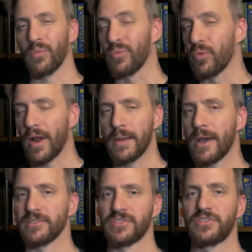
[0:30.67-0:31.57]
right
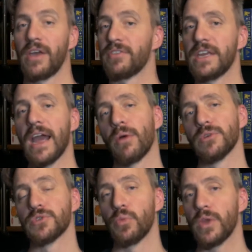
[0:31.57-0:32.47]
about 70
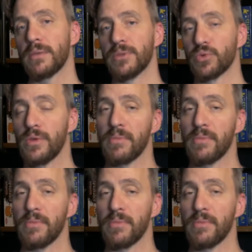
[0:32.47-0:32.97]
hours a week between